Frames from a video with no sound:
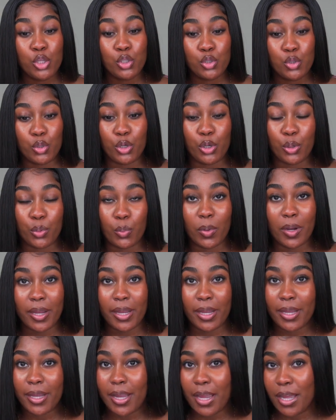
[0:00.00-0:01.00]
to your
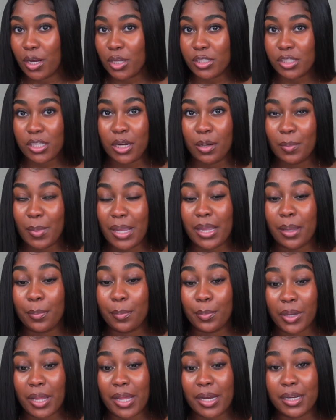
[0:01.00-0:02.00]
wig, and it's gonna make
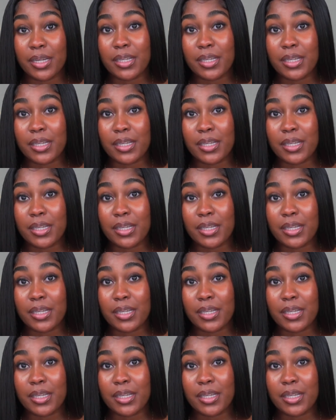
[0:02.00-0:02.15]
it blend